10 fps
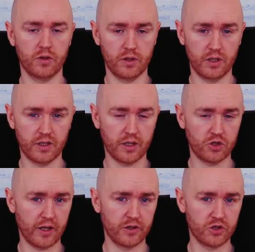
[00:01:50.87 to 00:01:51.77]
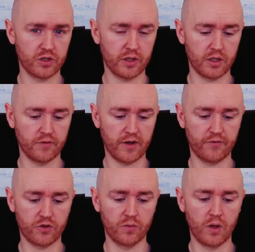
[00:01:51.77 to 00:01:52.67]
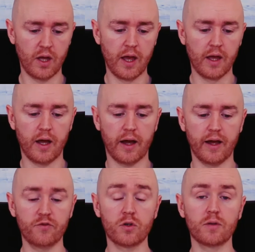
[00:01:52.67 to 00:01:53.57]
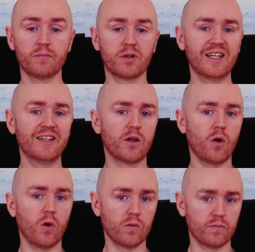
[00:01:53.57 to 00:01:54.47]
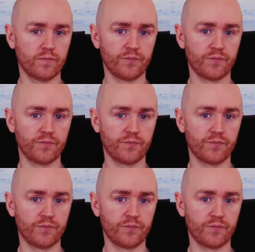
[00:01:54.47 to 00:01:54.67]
You need to challenge this idea of have to. I have to complete it all.